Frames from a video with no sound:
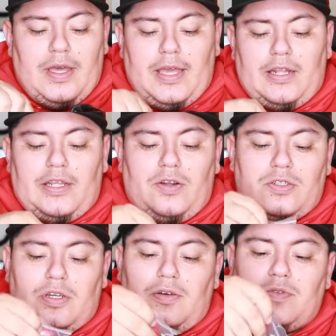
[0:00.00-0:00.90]
And it
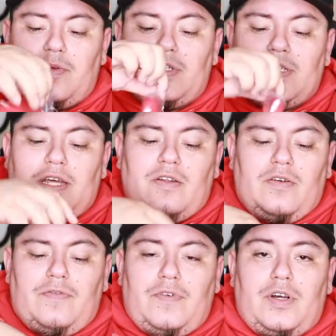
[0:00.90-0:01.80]
also comes with a set
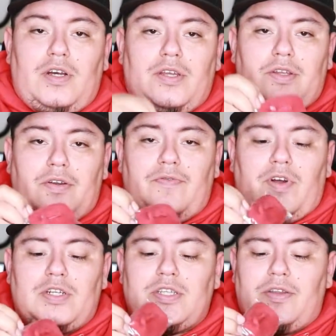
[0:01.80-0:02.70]
of your
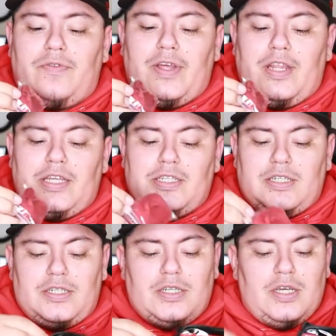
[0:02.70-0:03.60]
varsity red
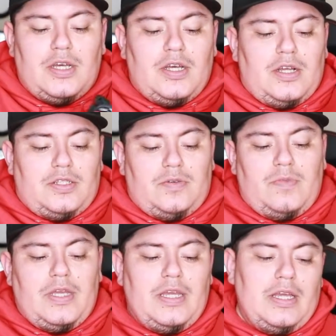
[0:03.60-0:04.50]
laces. To
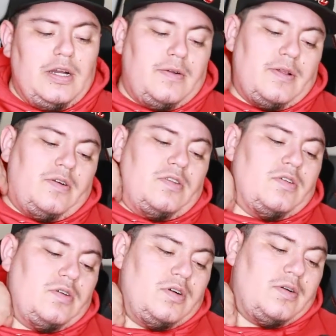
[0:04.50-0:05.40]
me, on
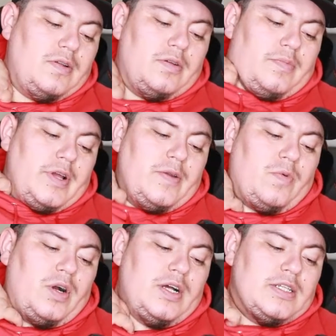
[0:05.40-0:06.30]
the red
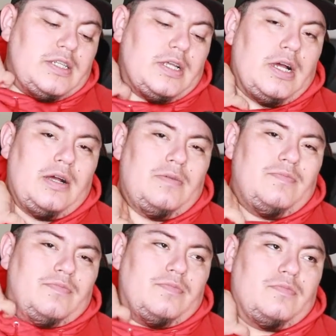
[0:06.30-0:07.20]
ones,
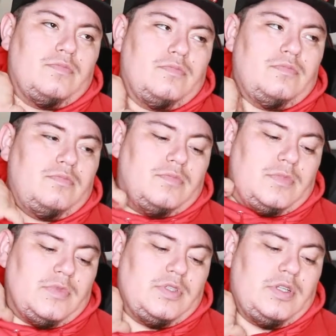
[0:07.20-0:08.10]
I'm
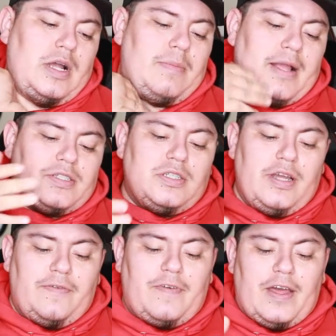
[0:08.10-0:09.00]
actually
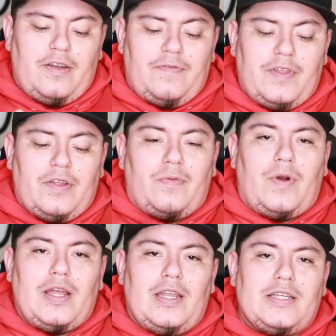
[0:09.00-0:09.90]
a fan of either
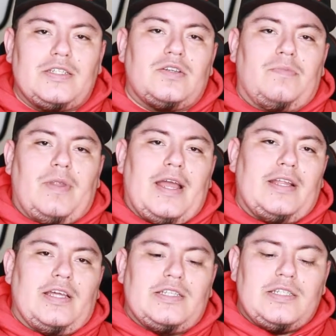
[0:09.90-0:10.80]
white laces or
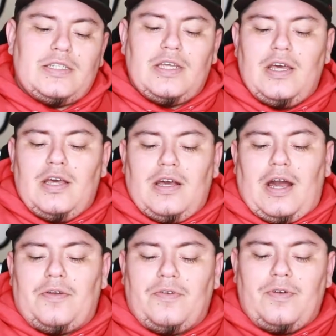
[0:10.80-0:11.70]
black laces.
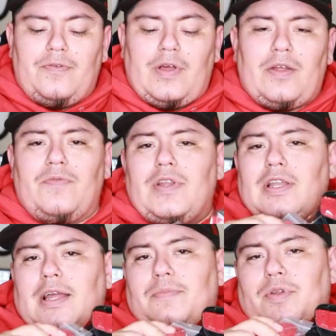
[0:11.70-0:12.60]
I don't really
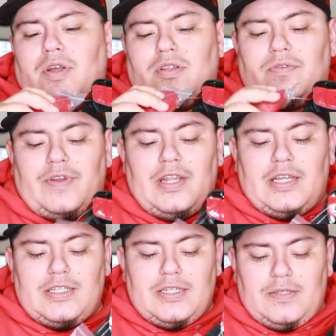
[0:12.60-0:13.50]
like putting on the red
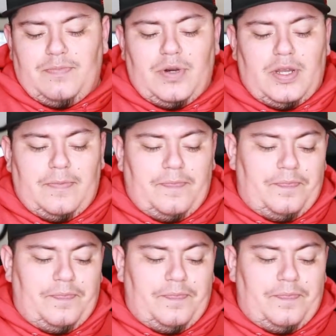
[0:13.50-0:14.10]
laces, but